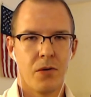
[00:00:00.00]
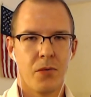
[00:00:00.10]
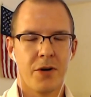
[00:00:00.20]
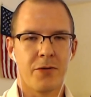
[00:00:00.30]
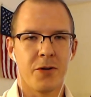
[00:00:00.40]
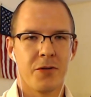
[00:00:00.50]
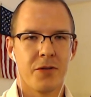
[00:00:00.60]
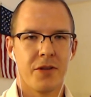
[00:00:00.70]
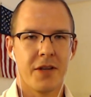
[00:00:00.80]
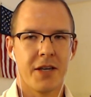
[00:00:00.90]
Wonderful.
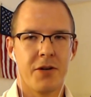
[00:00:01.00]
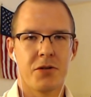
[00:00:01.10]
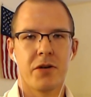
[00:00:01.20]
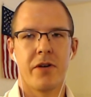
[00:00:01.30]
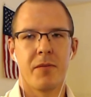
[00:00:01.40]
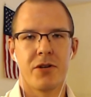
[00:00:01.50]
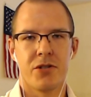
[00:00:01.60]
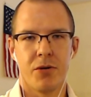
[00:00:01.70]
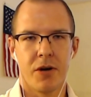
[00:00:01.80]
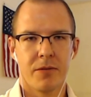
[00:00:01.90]
Thank you so very
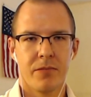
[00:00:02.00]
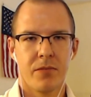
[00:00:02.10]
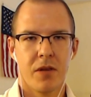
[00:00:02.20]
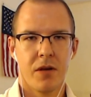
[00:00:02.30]
much, Yudong.